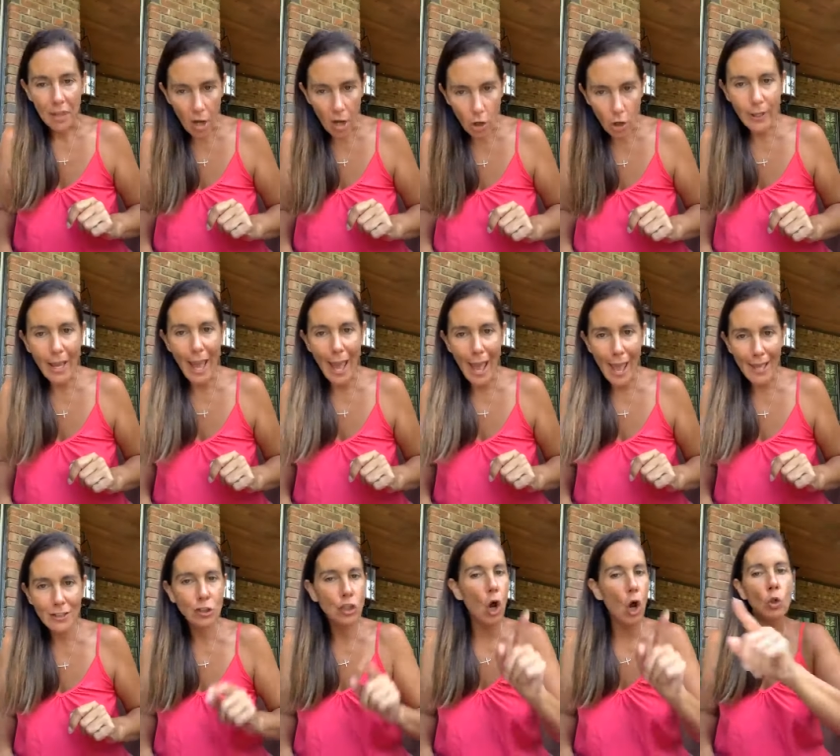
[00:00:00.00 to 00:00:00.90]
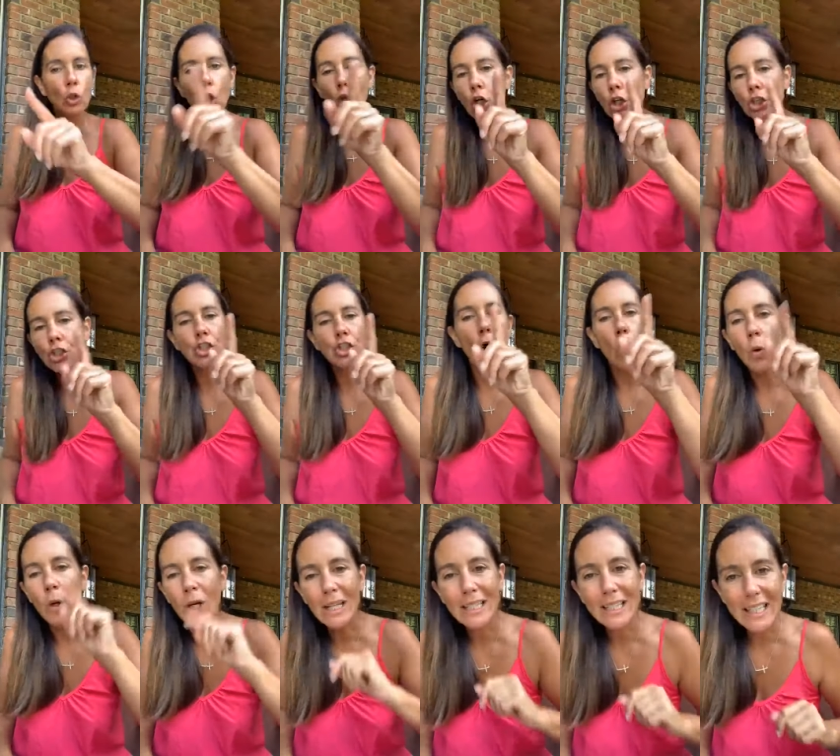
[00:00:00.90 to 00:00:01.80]
Okay? Don't look so
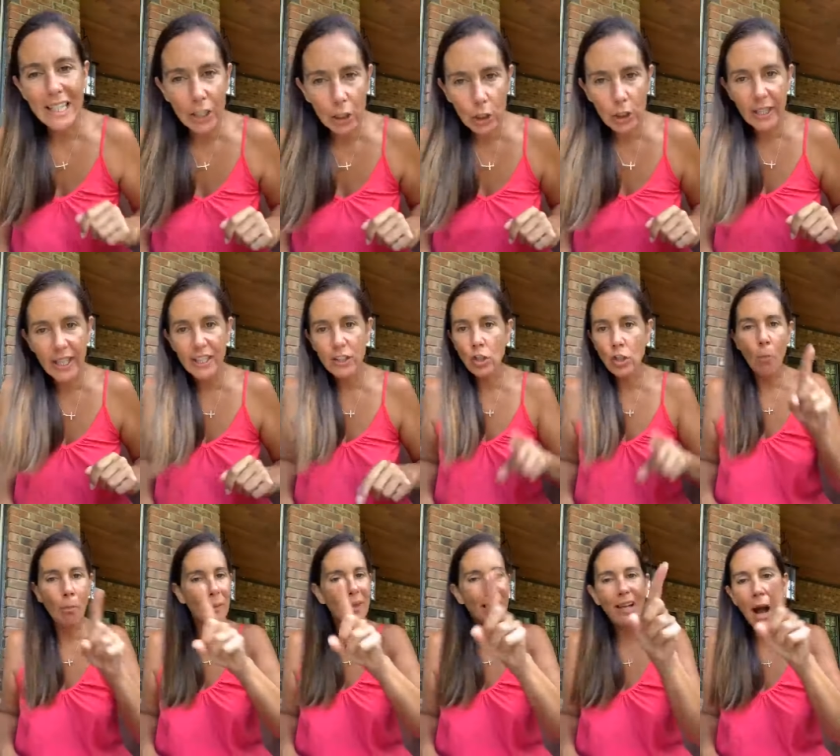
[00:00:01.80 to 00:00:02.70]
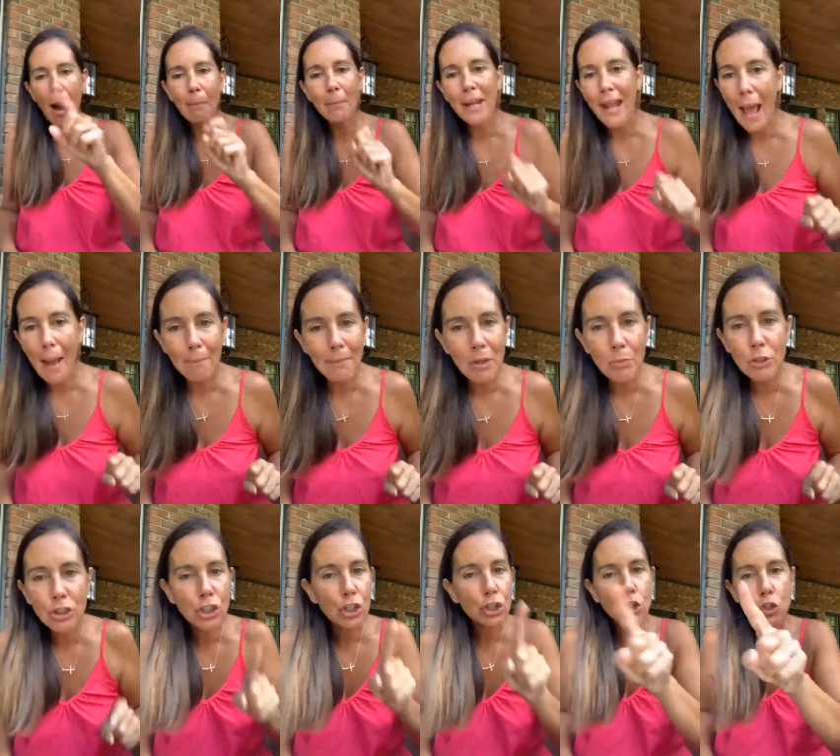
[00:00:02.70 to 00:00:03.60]
clearly. Don't be coming at me
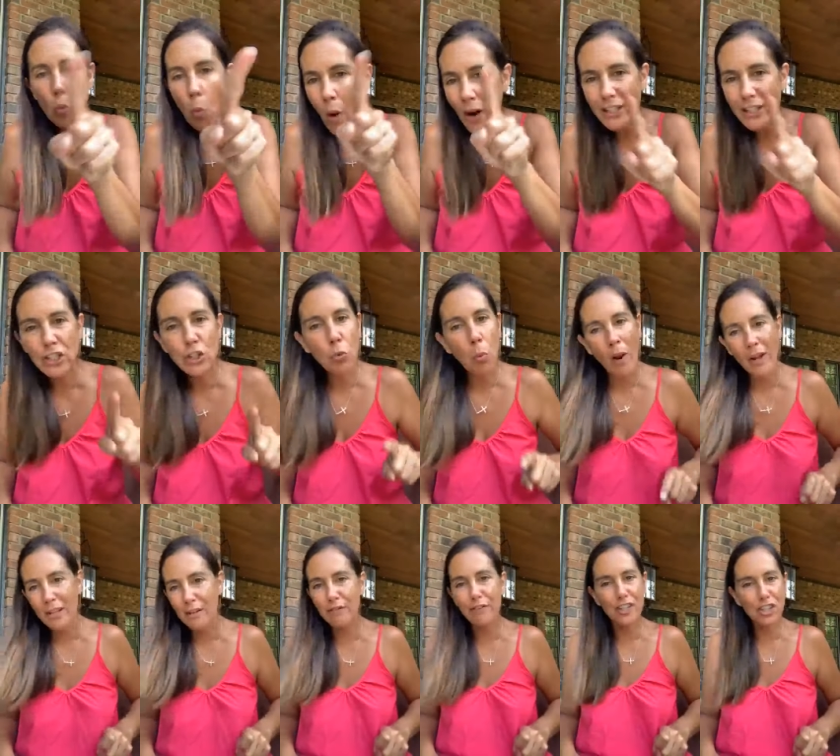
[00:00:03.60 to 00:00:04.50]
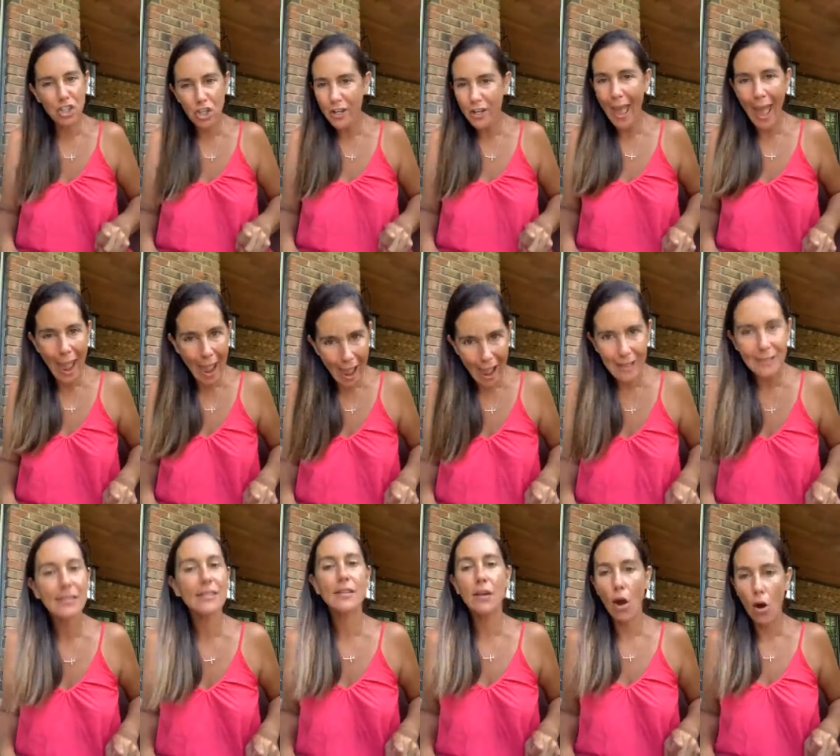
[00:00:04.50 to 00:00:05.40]
with your 20/20 vision
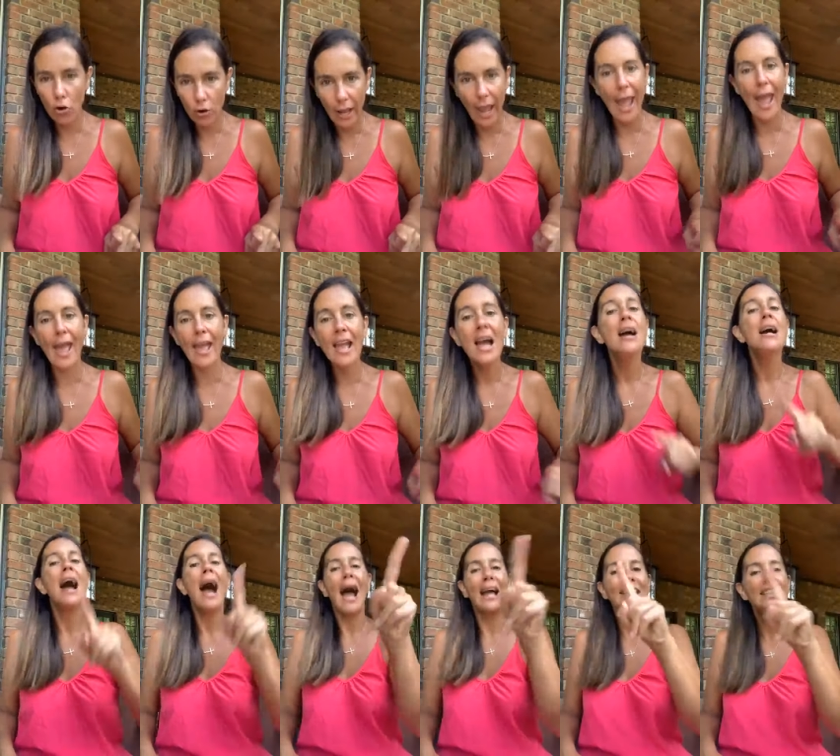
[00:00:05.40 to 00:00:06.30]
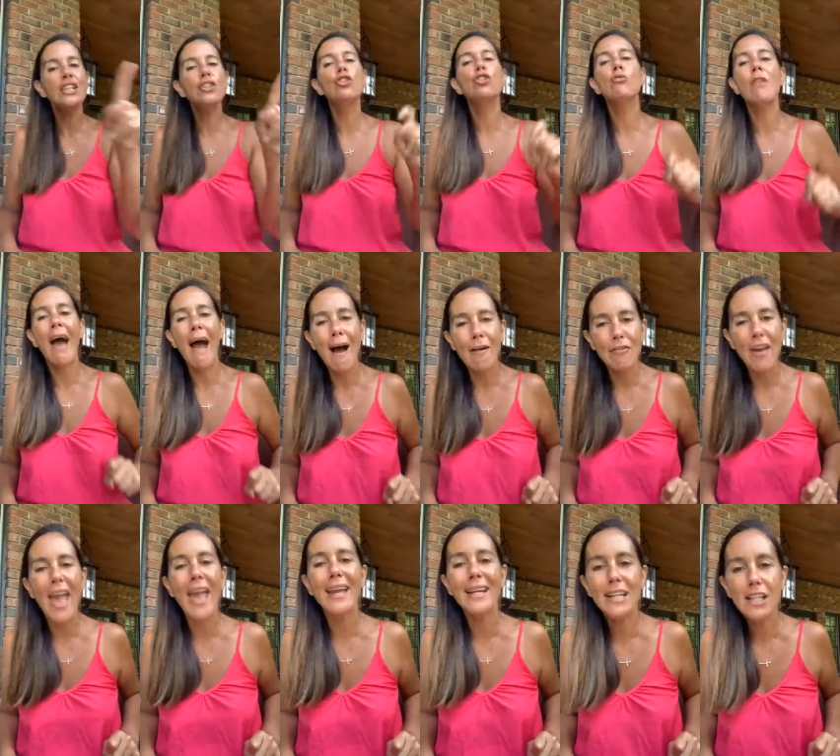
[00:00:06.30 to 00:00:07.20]
ass, okay? I need you to have
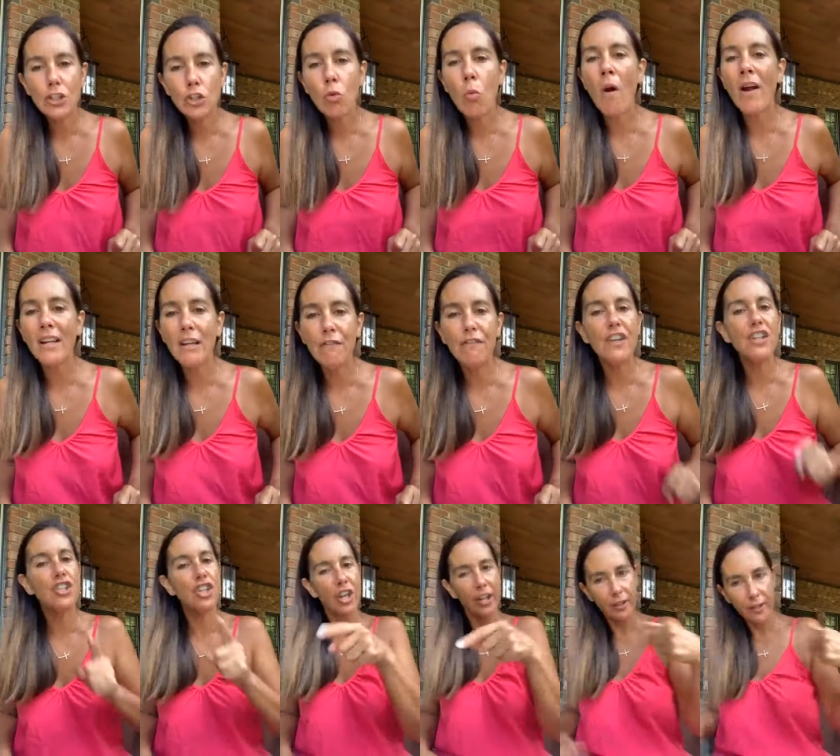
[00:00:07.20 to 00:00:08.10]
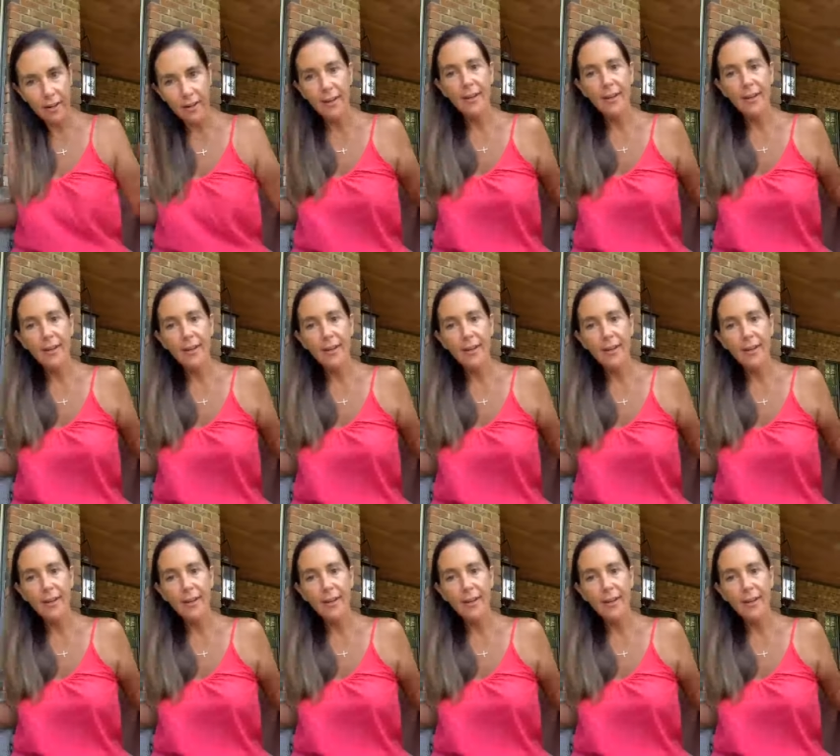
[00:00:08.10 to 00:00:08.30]
80/20 vision.